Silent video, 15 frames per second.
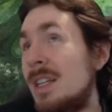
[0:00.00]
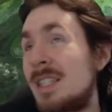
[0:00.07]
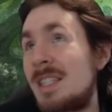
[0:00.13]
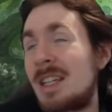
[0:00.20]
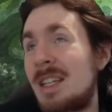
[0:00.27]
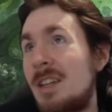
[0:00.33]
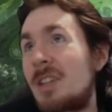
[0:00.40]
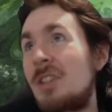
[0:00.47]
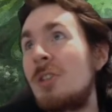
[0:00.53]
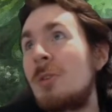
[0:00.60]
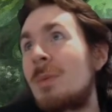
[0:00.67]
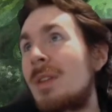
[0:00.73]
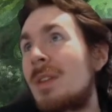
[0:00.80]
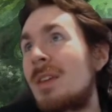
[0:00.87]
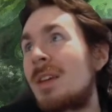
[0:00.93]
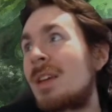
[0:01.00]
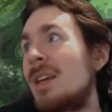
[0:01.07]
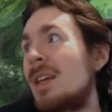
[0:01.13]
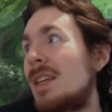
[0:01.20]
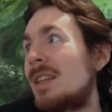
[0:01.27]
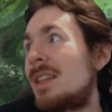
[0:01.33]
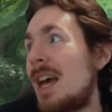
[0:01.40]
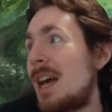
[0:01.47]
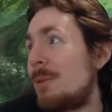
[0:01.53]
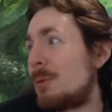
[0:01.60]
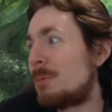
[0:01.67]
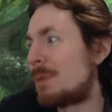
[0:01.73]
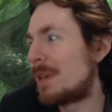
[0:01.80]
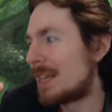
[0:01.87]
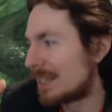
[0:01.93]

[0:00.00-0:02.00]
not going to cube the thing. That would be